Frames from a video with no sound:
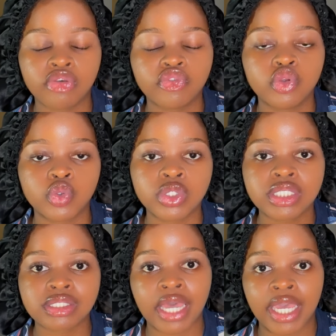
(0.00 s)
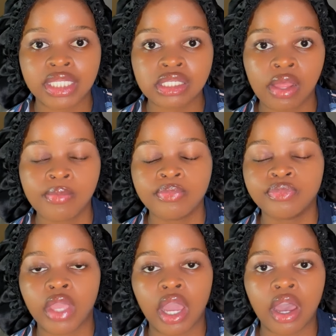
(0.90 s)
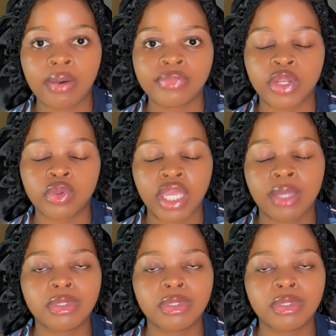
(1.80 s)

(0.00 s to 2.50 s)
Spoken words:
If you do decide that okay,